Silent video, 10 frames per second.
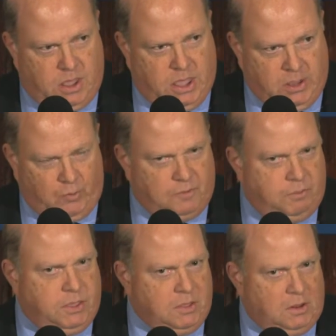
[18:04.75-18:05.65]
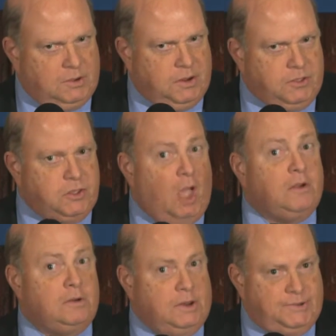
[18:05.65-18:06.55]
It would appeal to
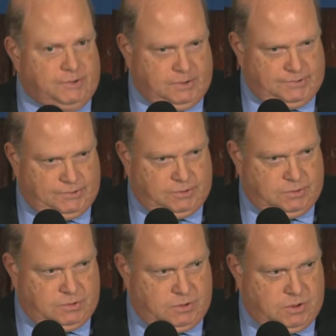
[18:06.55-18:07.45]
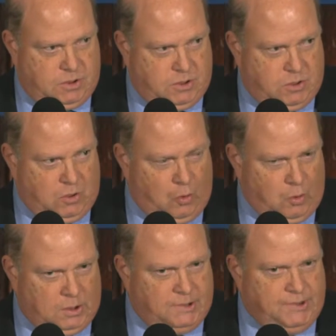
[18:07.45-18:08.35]
younger listeners who
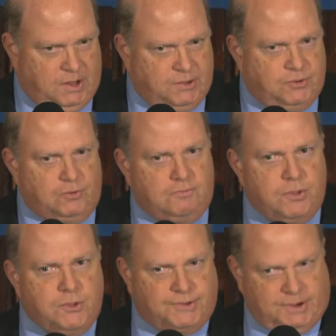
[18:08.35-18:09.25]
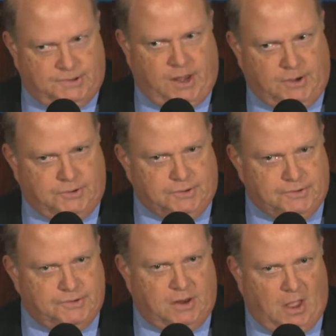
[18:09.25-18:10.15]
were listening to music
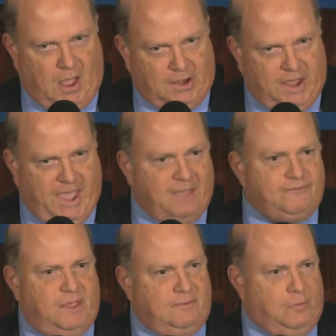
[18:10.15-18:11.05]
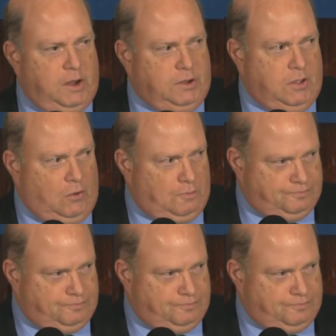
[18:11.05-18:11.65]
stations on FM radio.